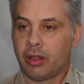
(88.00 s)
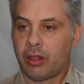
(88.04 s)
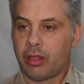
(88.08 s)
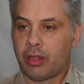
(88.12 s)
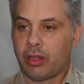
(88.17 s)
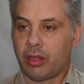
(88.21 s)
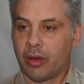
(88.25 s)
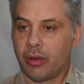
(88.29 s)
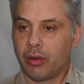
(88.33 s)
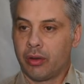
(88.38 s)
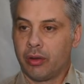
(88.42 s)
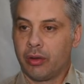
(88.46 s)

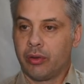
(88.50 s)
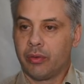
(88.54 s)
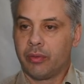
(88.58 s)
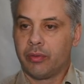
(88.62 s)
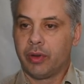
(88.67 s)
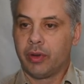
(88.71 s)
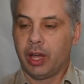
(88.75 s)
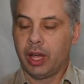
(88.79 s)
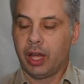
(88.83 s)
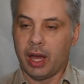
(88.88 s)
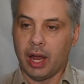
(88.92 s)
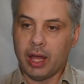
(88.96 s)
So
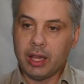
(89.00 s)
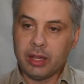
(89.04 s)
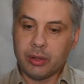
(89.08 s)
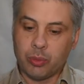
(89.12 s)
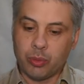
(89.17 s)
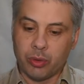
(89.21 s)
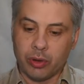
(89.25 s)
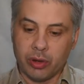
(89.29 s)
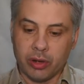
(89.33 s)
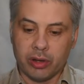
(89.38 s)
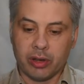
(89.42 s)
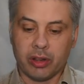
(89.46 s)
in other
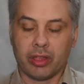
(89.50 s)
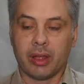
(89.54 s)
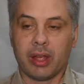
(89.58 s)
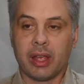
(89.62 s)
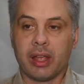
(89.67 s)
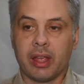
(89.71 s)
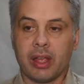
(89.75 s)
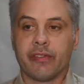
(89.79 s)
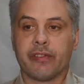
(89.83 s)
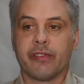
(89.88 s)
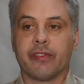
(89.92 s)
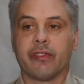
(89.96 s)
words,
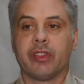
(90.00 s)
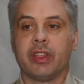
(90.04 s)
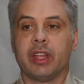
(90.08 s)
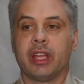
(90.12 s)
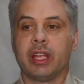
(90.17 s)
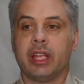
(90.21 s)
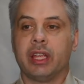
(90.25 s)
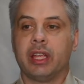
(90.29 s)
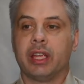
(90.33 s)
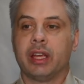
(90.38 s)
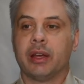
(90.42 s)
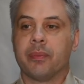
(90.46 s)
if
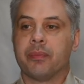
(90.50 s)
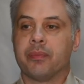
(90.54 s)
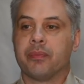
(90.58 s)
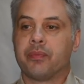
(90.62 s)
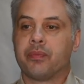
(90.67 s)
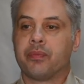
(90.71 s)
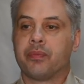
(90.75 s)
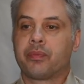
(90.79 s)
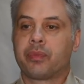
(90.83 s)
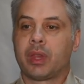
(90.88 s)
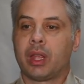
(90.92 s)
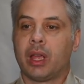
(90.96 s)
the
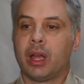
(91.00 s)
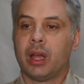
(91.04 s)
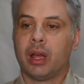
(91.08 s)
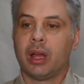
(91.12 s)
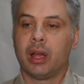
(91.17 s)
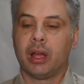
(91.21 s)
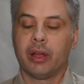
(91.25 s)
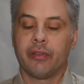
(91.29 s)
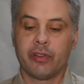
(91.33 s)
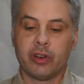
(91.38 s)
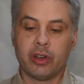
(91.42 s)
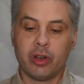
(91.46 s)

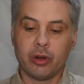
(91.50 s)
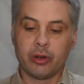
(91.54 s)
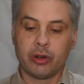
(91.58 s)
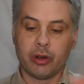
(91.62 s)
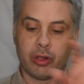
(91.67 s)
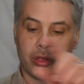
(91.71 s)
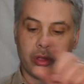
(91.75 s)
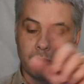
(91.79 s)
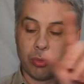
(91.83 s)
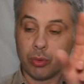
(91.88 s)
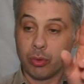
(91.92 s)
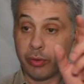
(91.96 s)
if a node
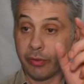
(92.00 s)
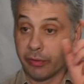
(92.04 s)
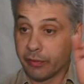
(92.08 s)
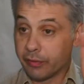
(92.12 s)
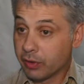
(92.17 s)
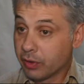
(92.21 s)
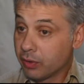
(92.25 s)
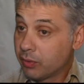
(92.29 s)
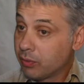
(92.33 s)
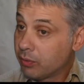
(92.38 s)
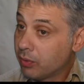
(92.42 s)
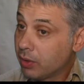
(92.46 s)
has
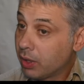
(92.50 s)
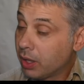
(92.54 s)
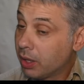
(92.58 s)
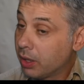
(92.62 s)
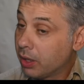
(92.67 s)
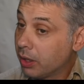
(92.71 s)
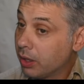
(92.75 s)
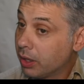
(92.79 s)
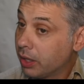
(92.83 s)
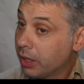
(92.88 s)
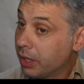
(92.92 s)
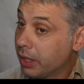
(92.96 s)
moved
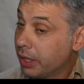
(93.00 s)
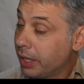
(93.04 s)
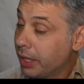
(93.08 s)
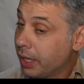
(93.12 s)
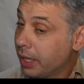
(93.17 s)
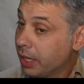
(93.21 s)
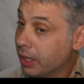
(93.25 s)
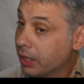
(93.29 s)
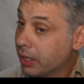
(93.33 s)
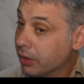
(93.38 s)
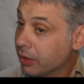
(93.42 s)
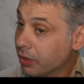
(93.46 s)

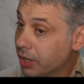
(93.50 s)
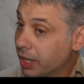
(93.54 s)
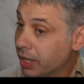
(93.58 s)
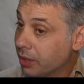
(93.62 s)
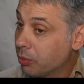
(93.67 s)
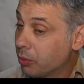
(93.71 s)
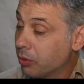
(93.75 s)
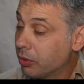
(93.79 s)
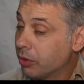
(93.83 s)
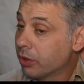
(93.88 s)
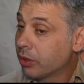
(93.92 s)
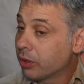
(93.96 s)
in the
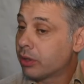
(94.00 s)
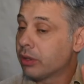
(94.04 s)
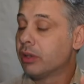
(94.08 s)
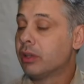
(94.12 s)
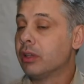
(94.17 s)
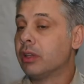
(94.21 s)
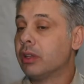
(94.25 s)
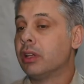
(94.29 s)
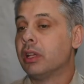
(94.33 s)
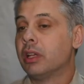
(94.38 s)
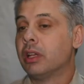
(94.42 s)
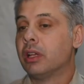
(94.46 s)
network,
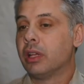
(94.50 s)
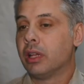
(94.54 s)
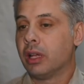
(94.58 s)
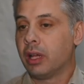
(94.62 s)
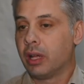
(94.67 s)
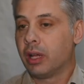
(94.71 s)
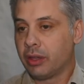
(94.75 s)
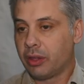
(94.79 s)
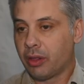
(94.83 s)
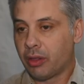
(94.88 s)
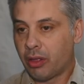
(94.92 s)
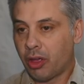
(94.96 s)

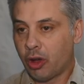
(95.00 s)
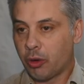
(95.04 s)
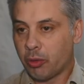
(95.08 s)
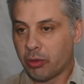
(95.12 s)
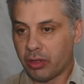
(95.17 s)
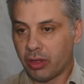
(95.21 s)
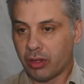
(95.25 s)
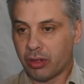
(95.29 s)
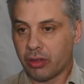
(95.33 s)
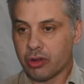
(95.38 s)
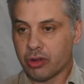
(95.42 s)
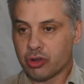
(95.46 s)
this
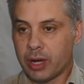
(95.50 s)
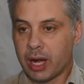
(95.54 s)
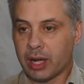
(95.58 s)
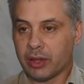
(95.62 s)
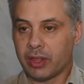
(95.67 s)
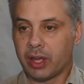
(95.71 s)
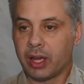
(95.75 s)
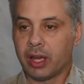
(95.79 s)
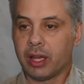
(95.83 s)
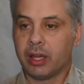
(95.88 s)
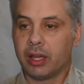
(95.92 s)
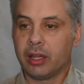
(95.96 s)
helps us to track
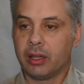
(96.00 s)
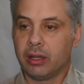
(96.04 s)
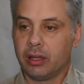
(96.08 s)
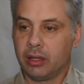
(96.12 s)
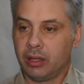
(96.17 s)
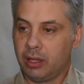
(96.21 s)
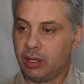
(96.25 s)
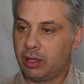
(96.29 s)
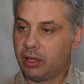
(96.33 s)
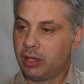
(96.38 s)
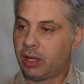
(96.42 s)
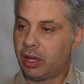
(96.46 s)
that
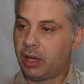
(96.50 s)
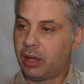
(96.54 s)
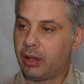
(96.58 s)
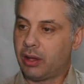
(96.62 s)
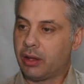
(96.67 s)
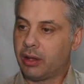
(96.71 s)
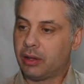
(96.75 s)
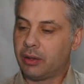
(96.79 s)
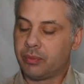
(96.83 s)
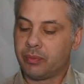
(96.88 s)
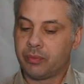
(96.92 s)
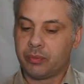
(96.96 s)

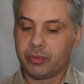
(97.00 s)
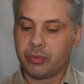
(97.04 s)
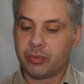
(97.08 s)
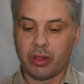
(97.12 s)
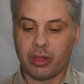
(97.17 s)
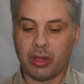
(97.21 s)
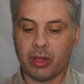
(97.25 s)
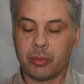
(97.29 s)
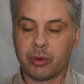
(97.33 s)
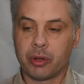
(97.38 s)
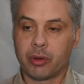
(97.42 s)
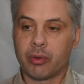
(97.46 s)
to
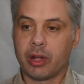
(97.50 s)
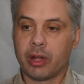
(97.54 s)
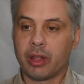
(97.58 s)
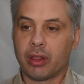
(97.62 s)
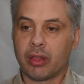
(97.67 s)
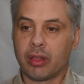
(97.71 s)
some degree.